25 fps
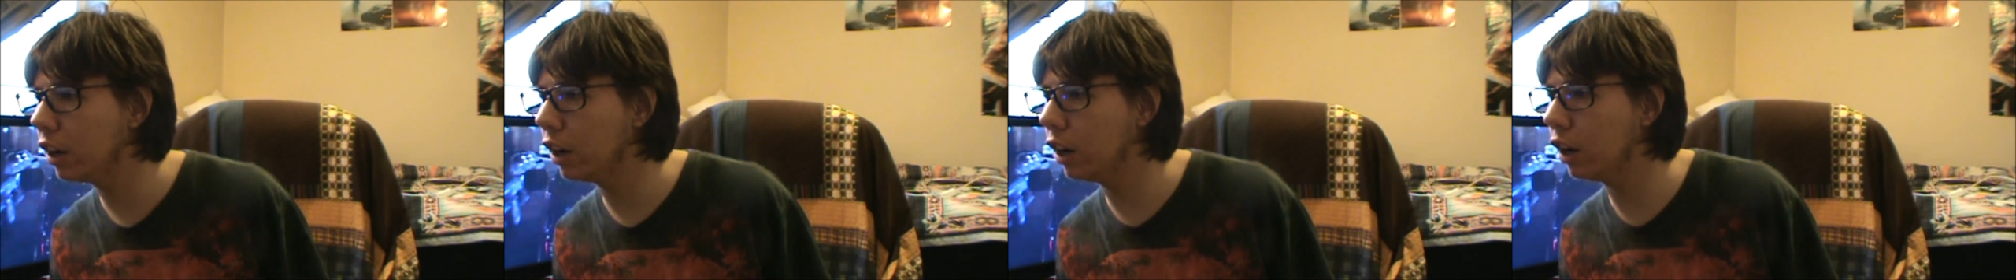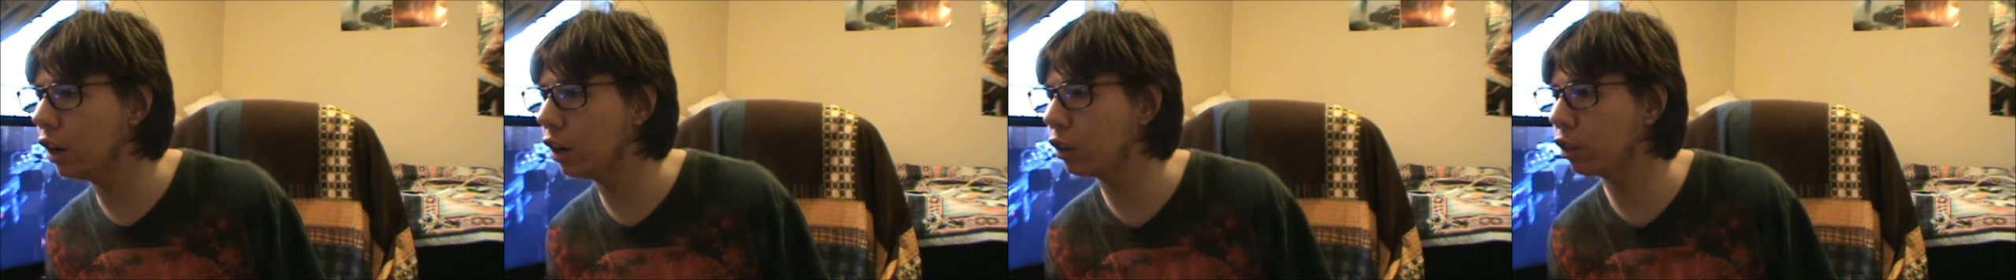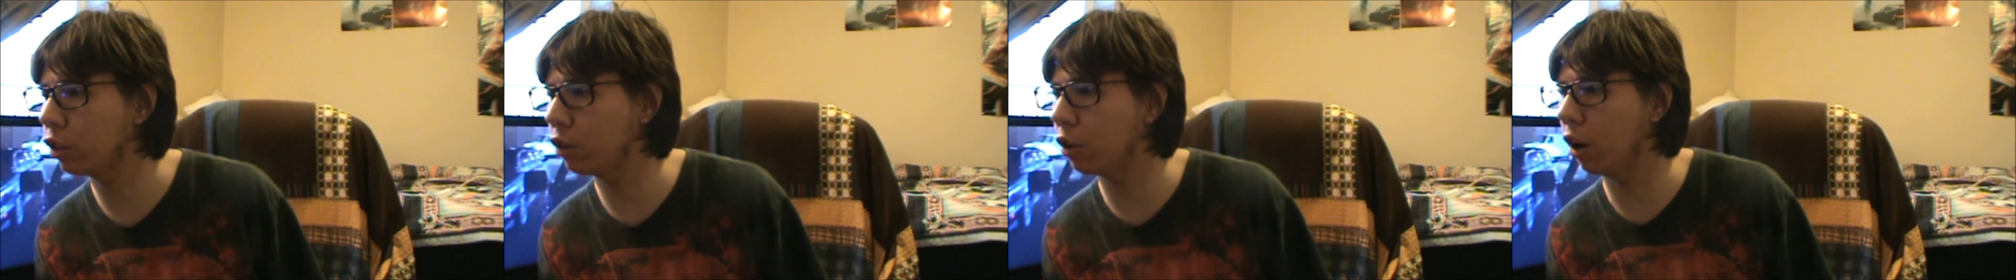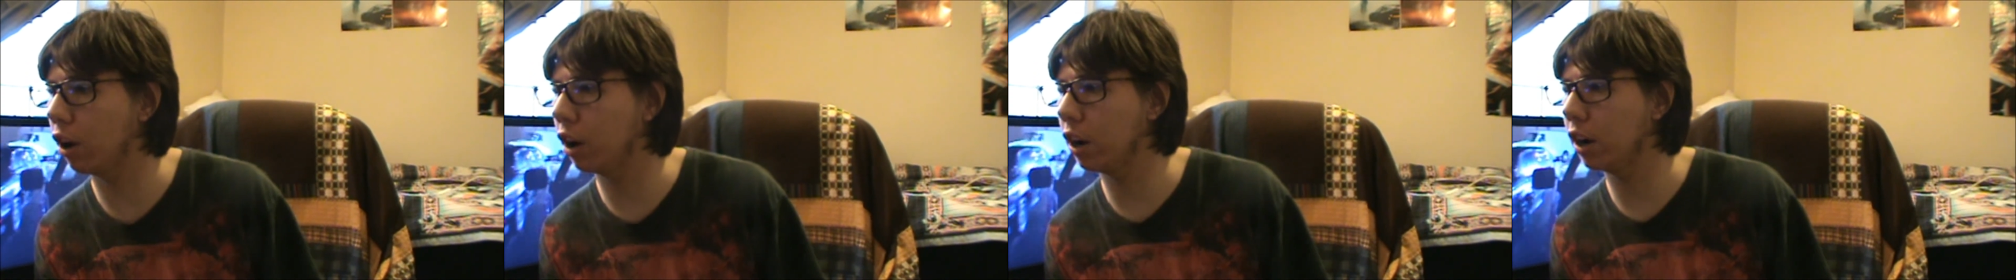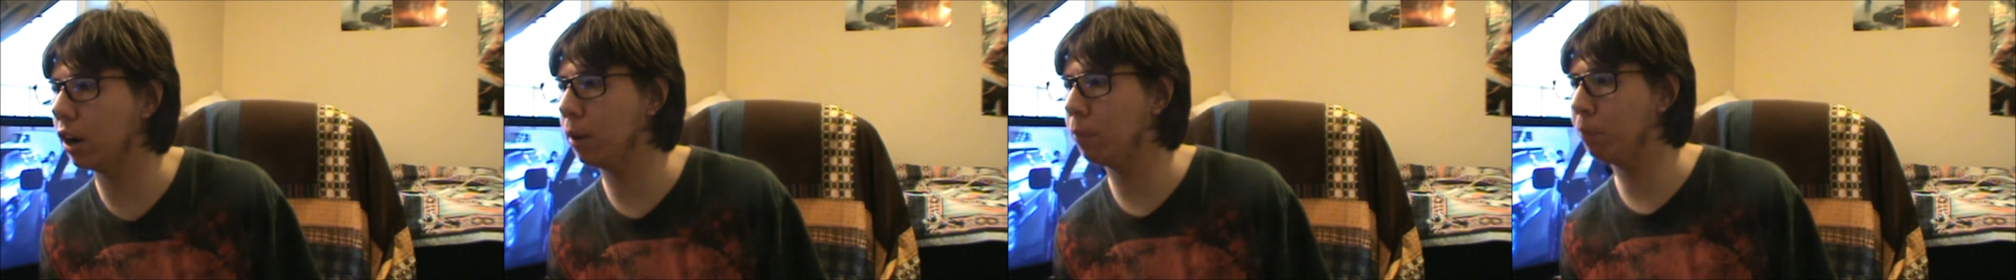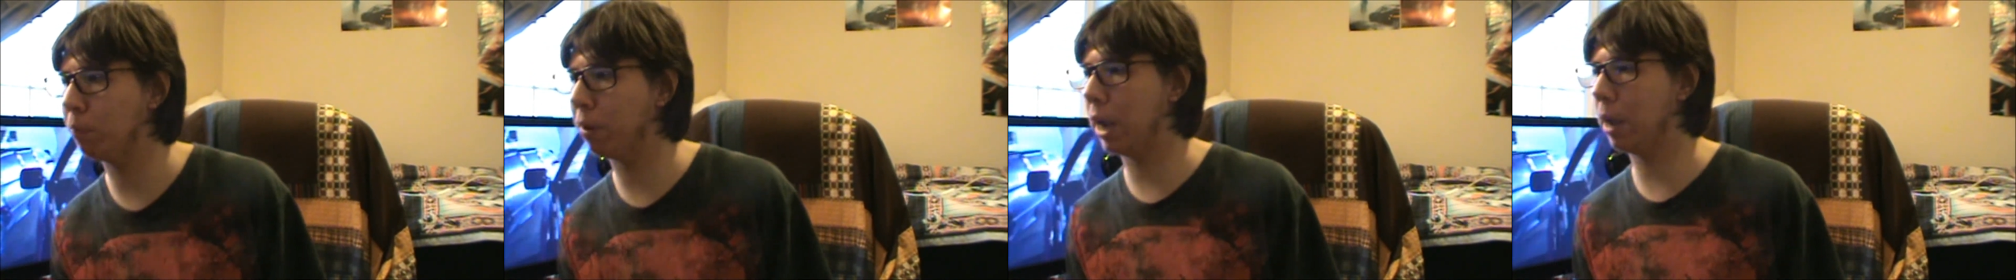
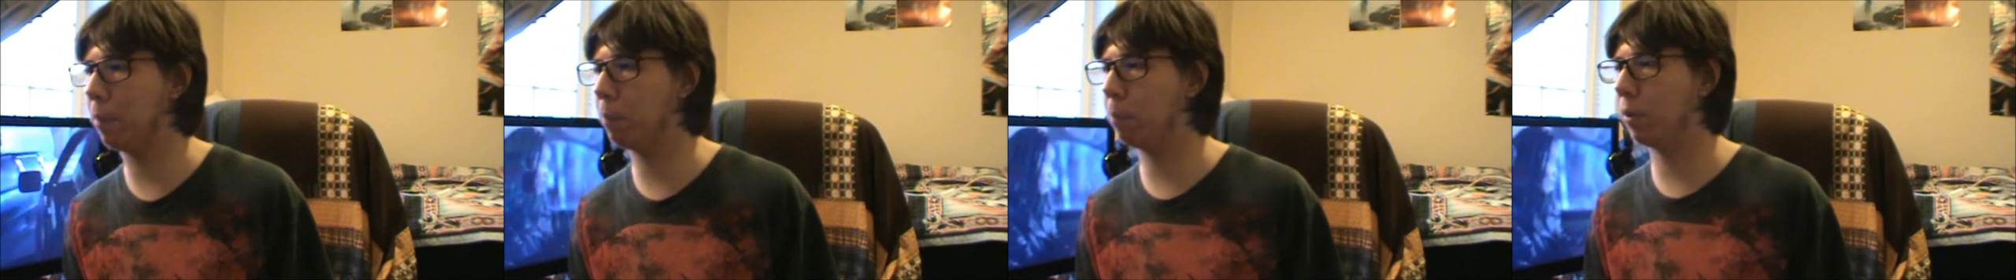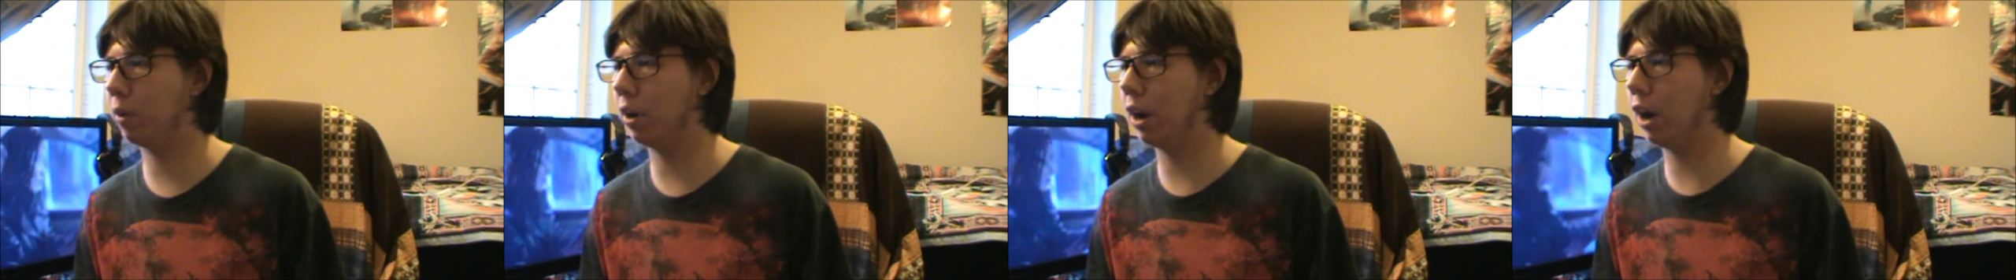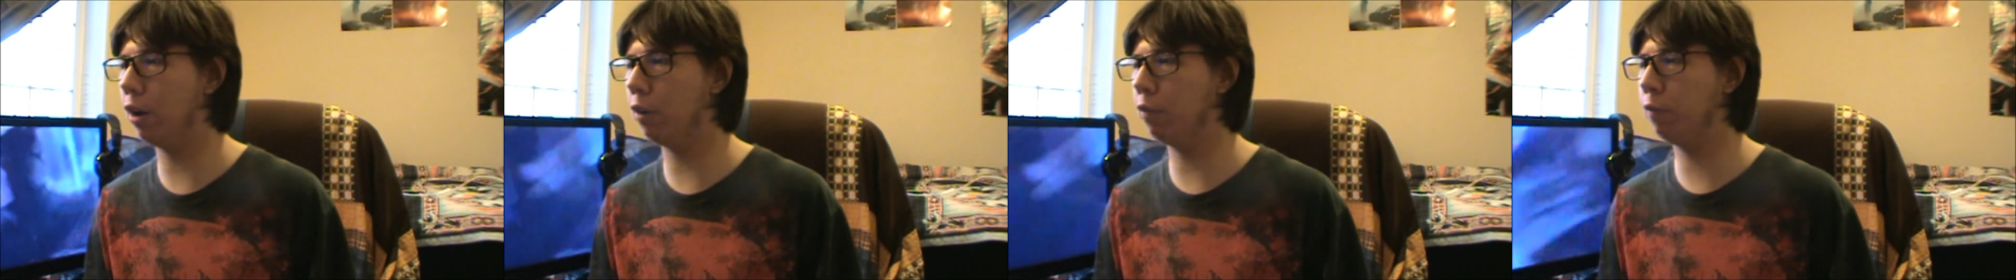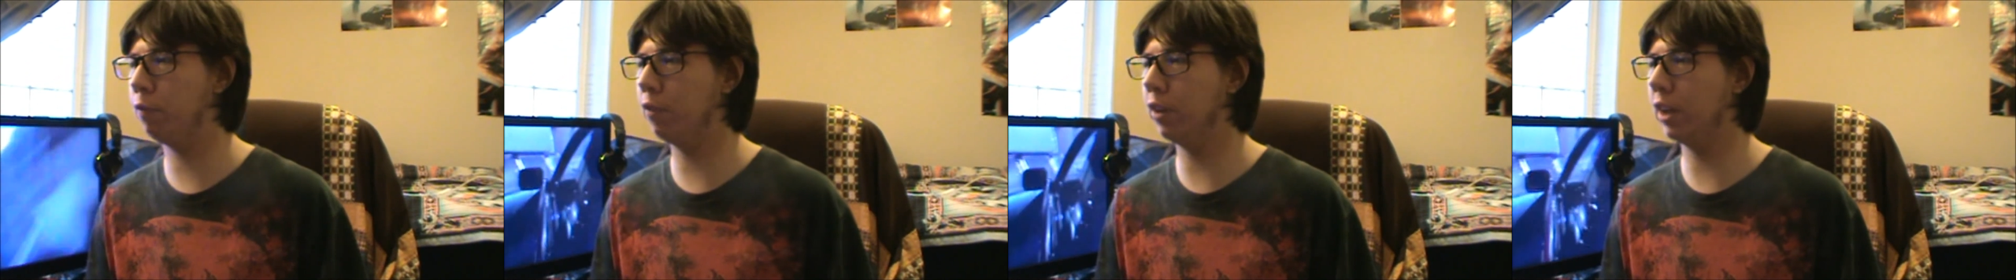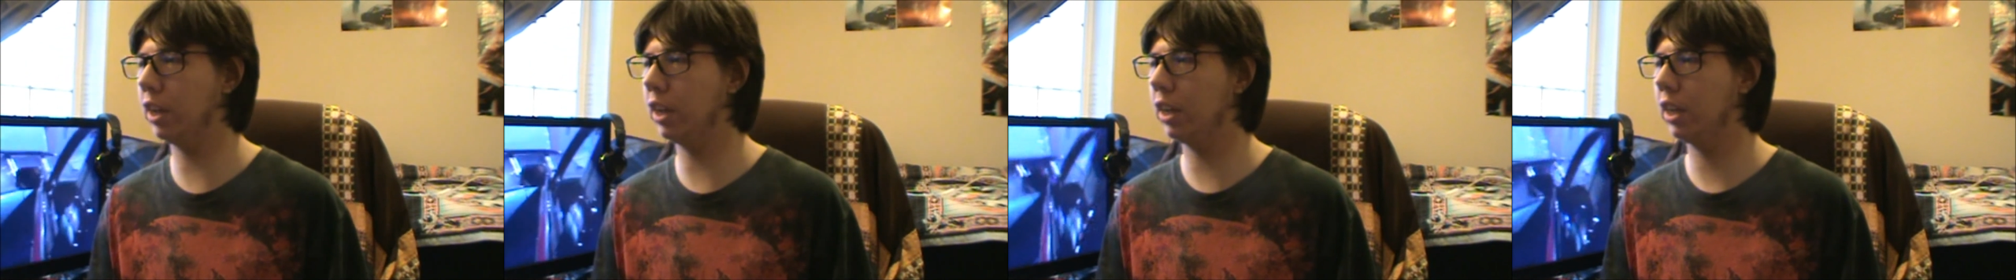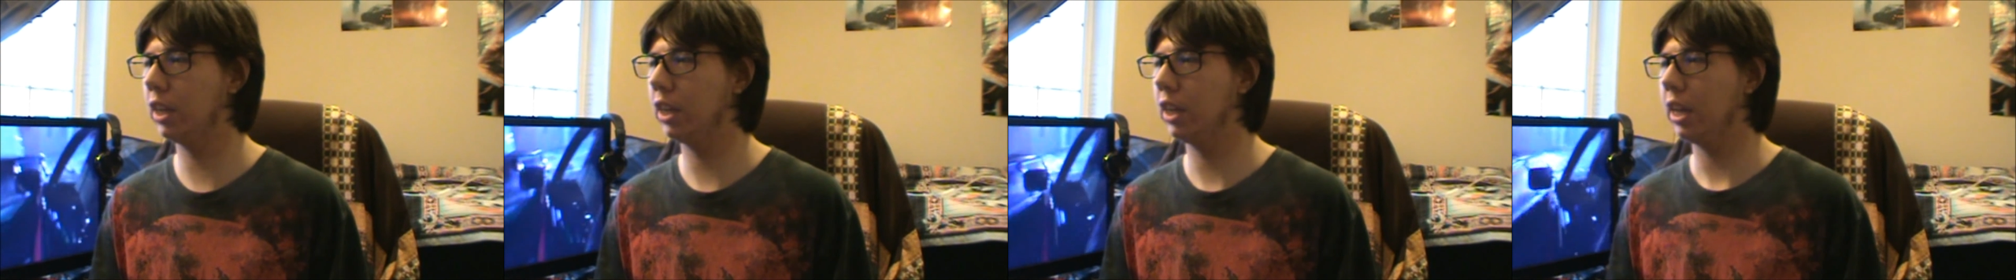Tartan Piper
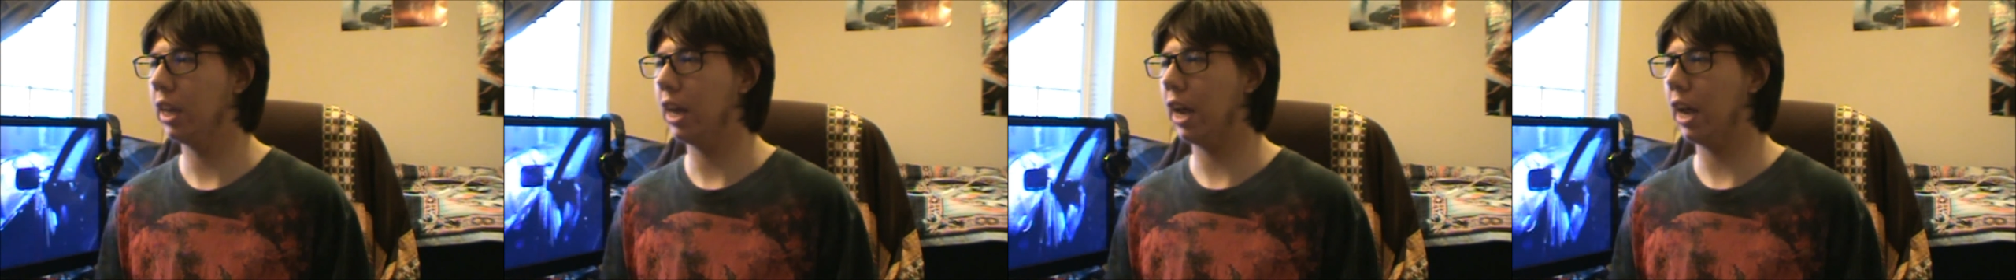Alpha,